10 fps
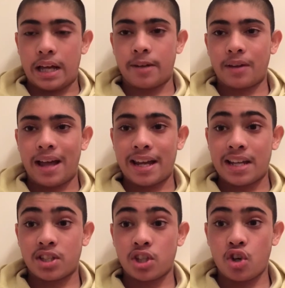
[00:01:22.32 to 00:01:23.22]
I
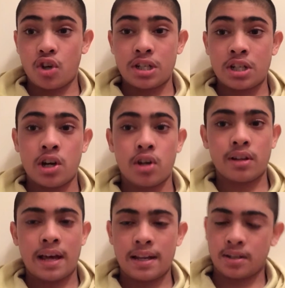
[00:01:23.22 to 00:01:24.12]
guess you already know
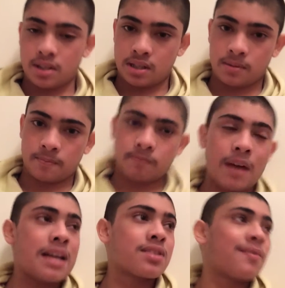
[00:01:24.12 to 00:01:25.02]
that
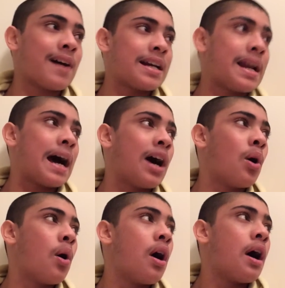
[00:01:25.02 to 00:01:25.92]
as of right
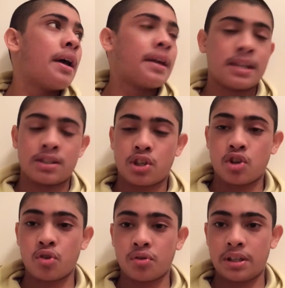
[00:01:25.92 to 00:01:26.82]
now, it's
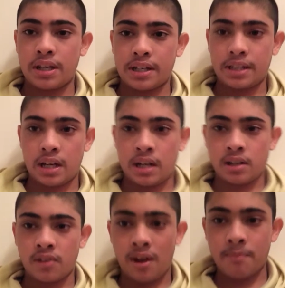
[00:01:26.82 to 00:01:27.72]
currently uh,
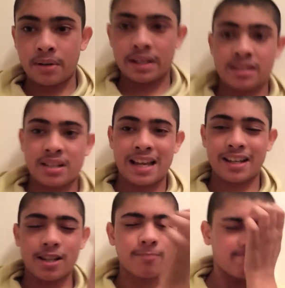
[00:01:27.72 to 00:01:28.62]
November. It's
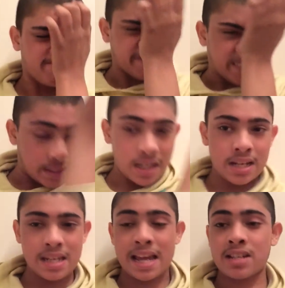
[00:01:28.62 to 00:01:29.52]
like it's
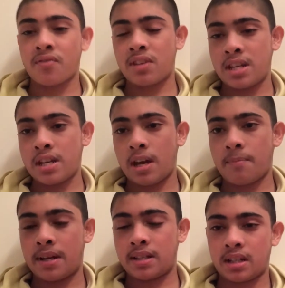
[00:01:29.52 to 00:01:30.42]
like the end of the year
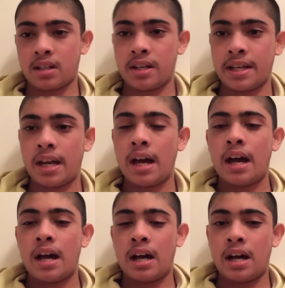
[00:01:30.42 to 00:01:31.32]
basically,
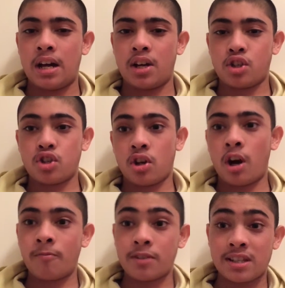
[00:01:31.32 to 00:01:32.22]
and
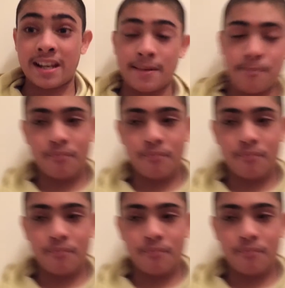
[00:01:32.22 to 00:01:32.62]
obviously